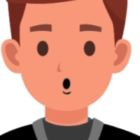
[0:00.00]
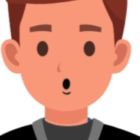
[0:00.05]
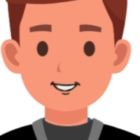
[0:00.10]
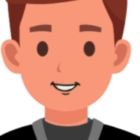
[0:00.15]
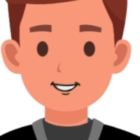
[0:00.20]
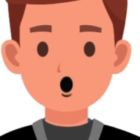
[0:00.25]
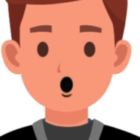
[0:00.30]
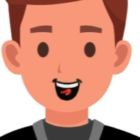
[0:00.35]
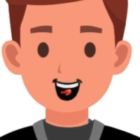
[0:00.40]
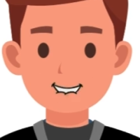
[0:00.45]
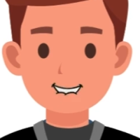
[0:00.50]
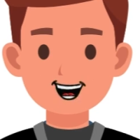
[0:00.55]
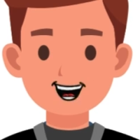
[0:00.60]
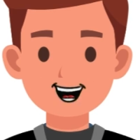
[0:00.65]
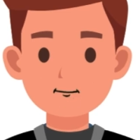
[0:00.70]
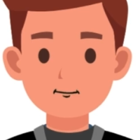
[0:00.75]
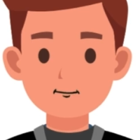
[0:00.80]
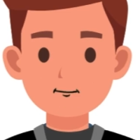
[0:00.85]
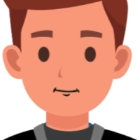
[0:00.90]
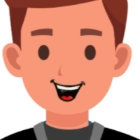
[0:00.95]
but the
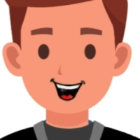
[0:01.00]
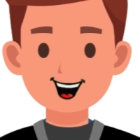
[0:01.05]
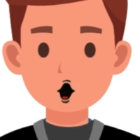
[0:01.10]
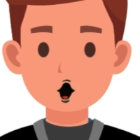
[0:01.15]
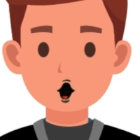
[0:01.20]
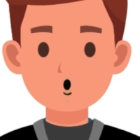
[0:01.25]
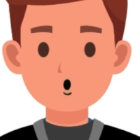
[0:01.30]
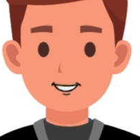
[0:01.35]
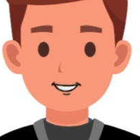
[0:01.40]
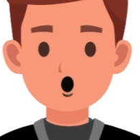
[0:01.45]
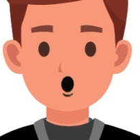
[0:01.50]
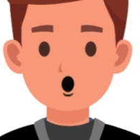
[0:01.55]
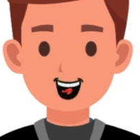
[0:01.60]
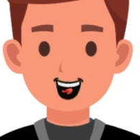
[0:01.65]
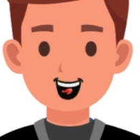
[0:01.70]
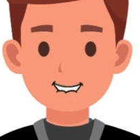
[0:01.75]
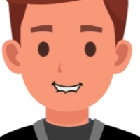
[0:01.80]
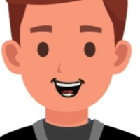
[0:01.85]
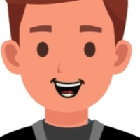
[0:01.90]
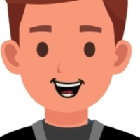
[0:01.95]
approach remains the same
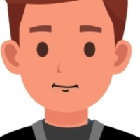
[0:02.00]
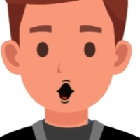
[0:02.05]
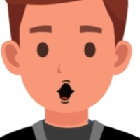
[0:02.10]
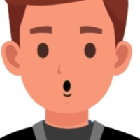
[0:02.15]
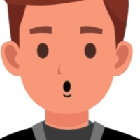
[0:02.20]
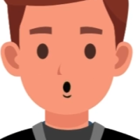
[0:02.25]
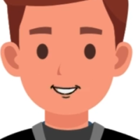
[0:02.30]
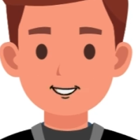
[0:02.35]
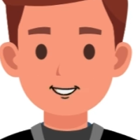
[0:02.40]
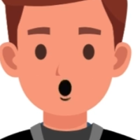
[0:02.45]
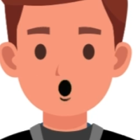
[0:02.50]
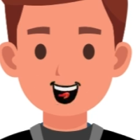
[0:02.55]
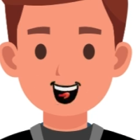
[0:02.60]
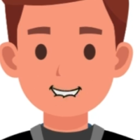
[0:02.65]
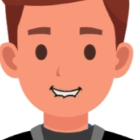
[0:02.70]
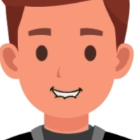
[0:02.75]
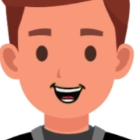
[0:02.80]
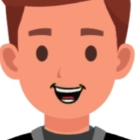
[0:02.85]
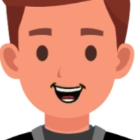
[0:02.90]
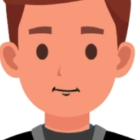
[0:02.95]
even when there are more
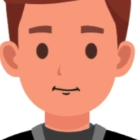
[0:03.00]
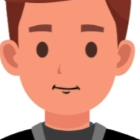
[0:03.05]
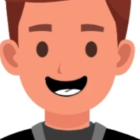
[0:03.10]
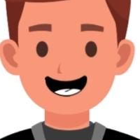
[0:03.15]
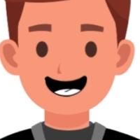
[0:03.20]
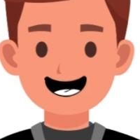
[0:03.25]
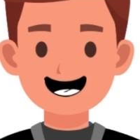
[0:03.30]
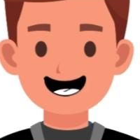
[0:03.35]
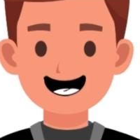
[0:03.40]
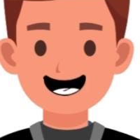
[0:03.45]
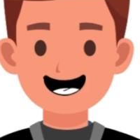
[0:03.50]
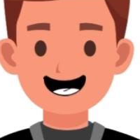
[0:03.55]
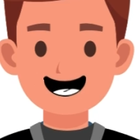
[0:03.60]
numbers involved.